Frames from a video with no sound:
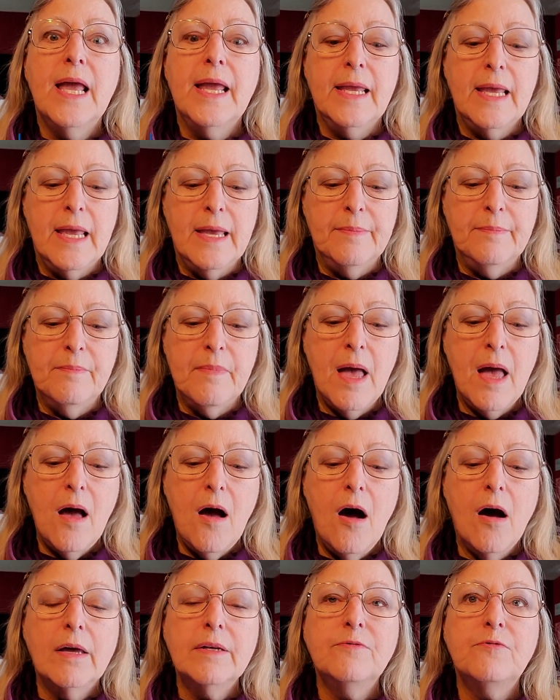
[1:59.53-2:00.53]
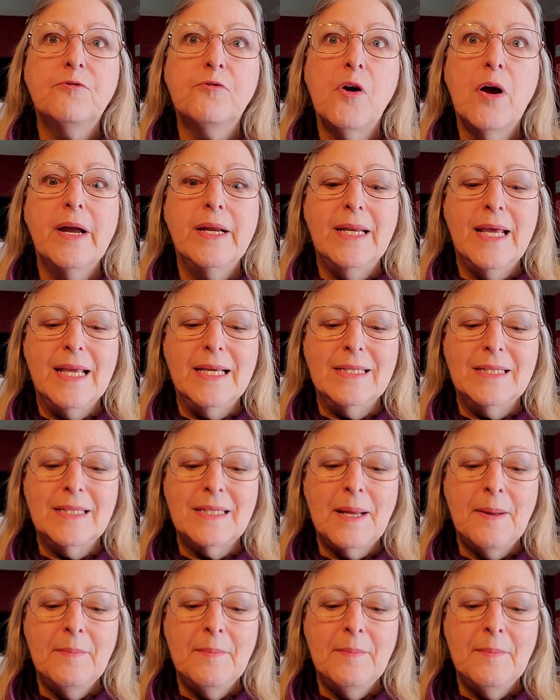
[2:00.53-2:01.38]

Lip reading: a.m. on Fridays.